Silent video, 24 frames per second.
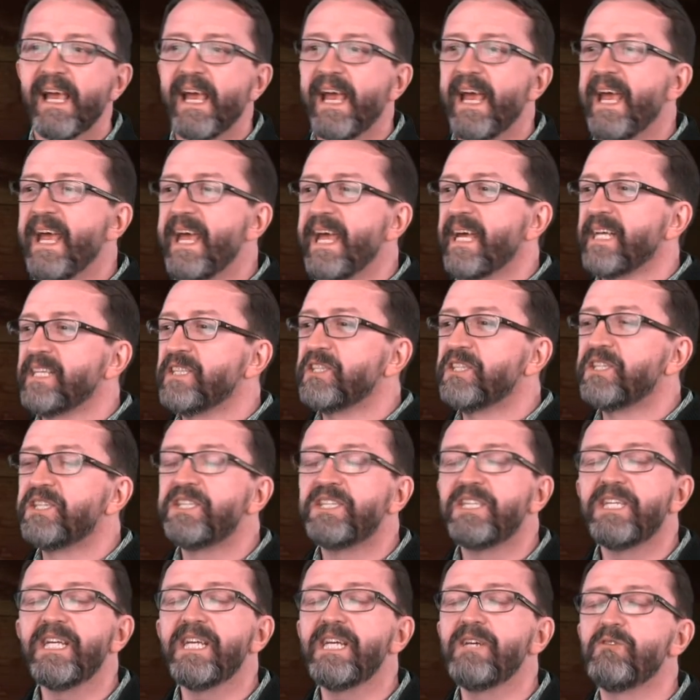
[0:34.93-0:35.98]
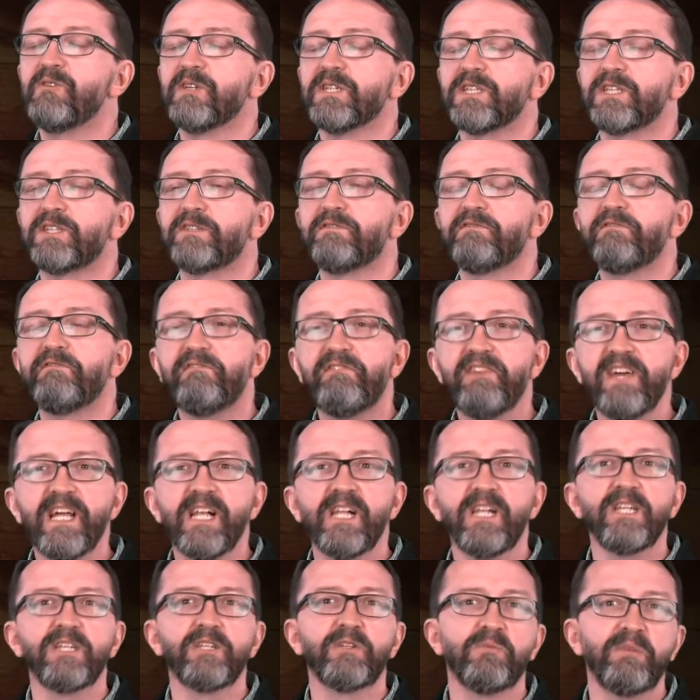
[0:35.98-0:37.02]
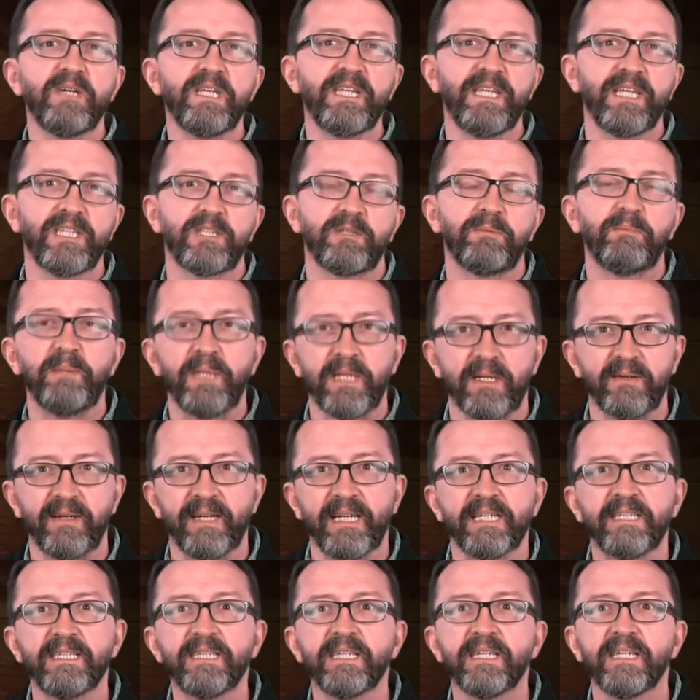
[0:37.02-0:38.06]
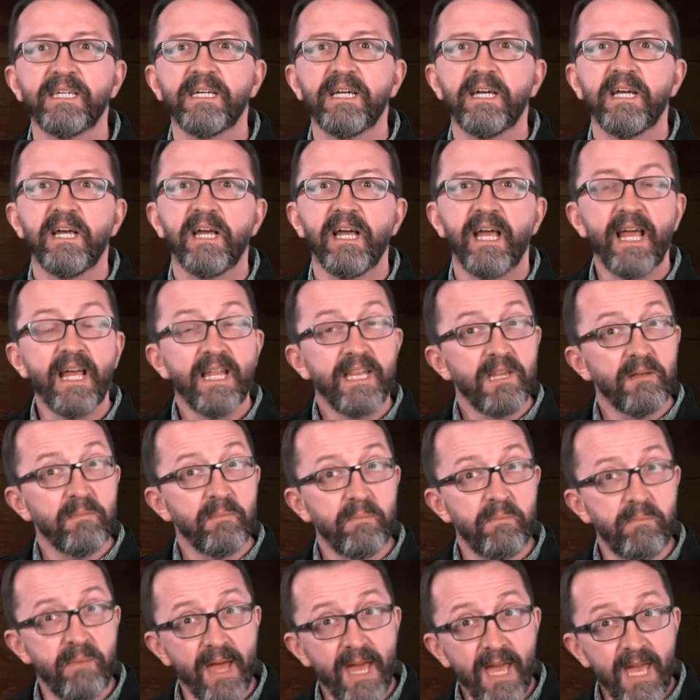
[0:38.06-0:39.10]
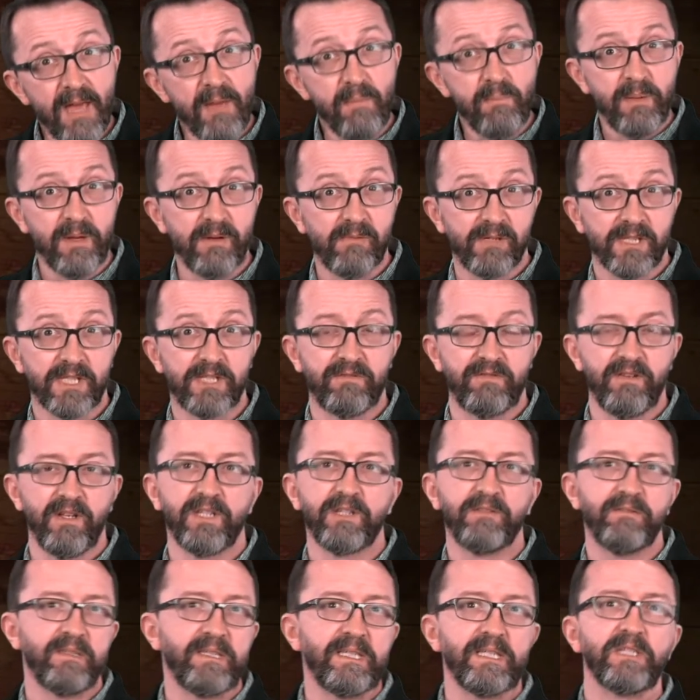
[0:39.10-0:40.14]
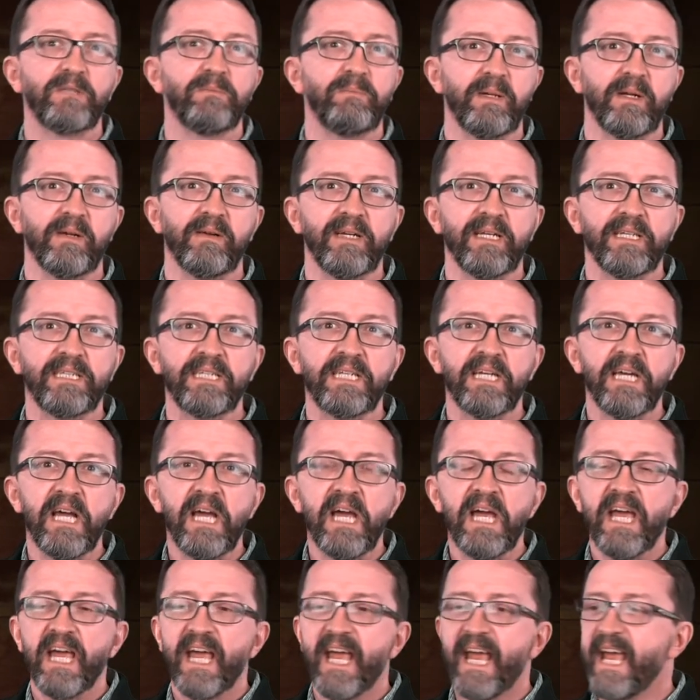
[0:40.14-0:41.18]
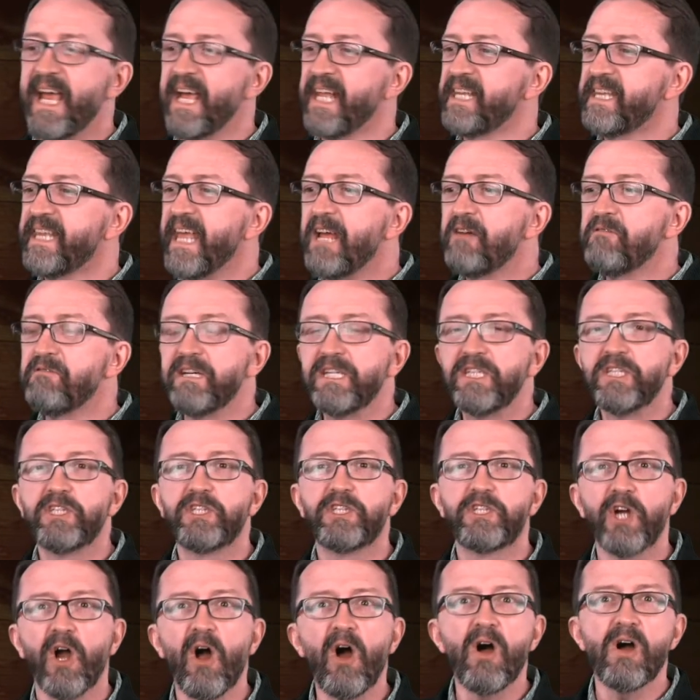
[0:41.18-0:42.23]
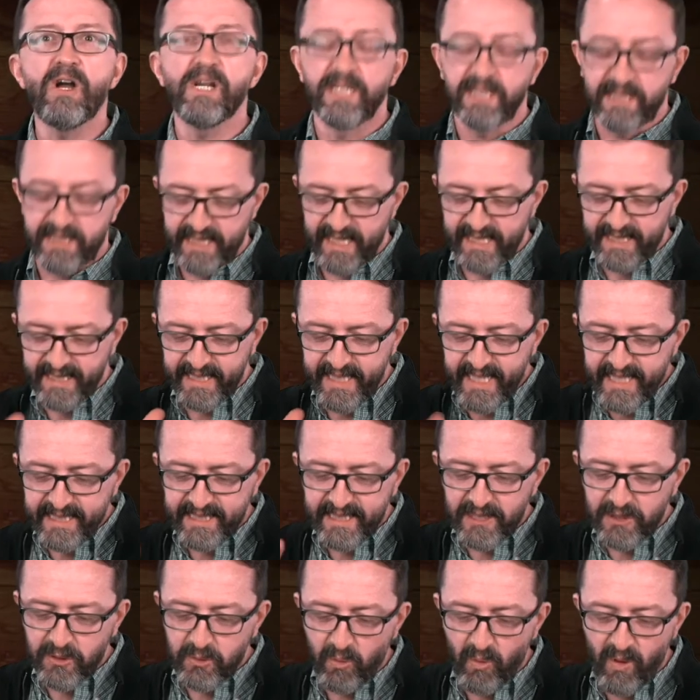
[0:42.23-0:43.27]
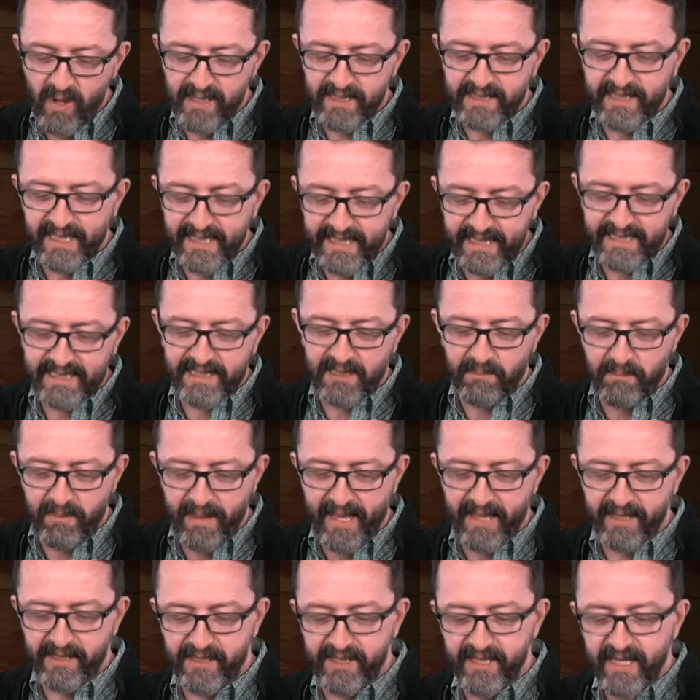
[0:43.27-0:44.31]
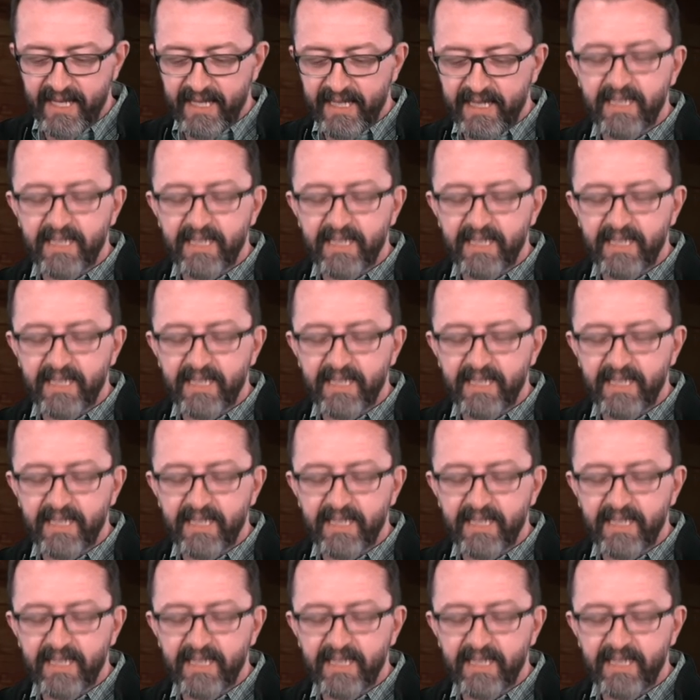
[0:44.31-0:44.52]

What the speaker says: and she was filled with the Spirit, and the baby was filled with the Spirit, and they rejoiced. And this is what Elizabeth